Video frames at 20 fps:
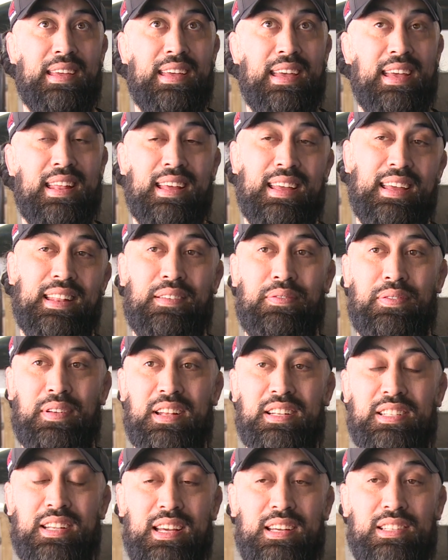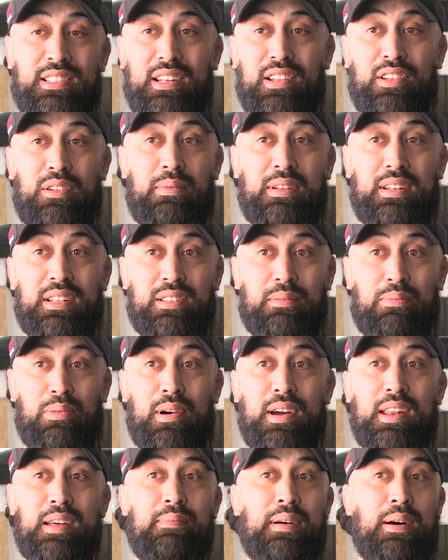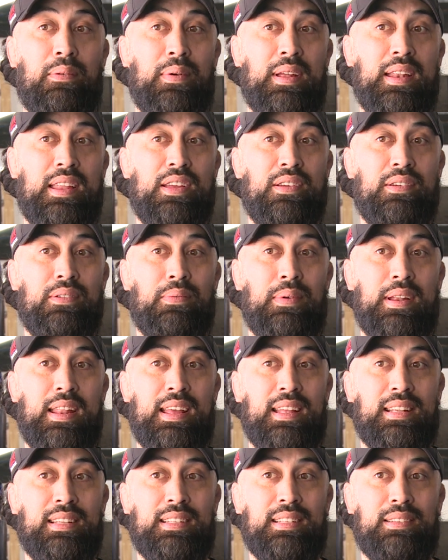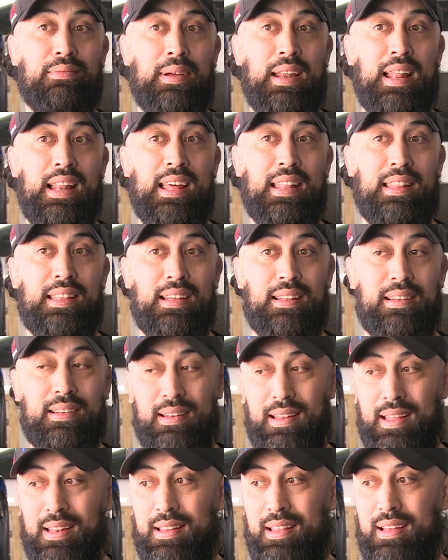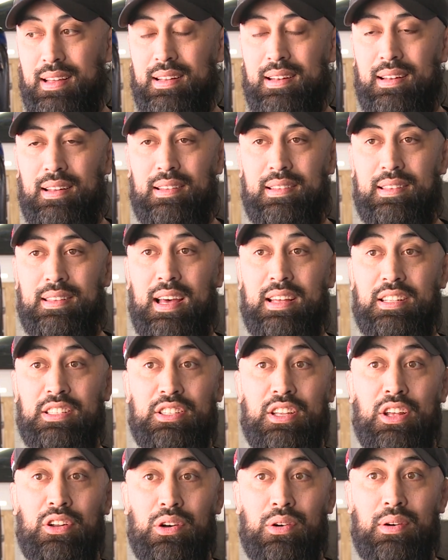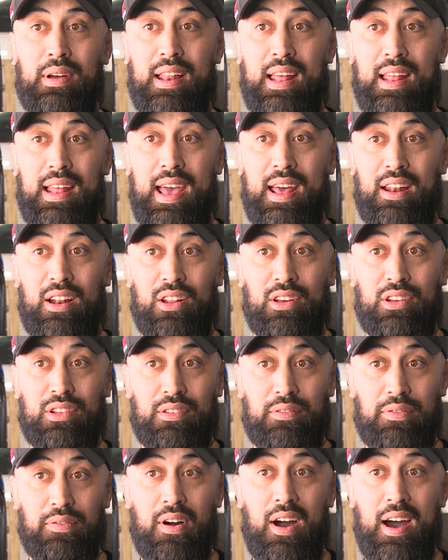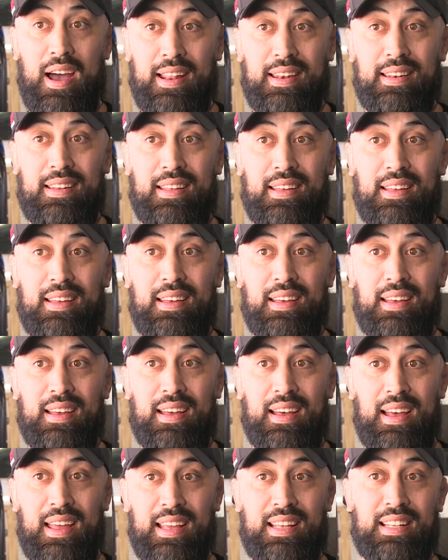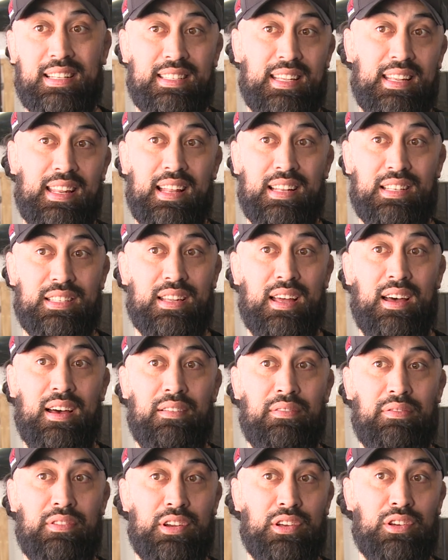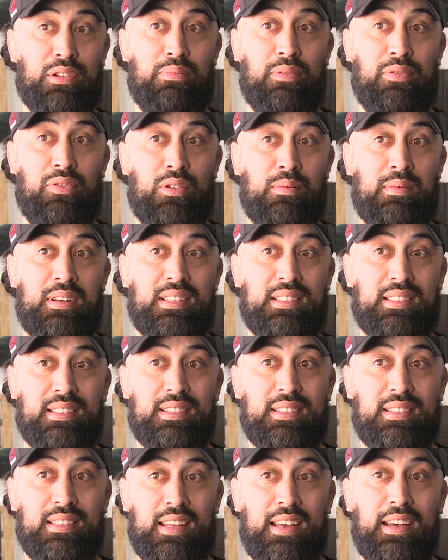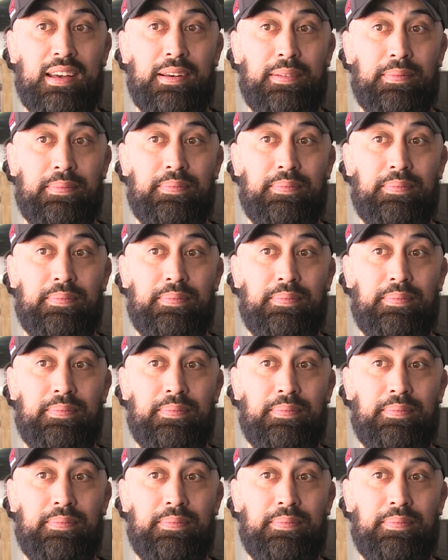he didn't get the finish, so he was a little bit disappointed. But when he let the dust settle and had a look at the fight, you can see that it's a very good performance. Yeah.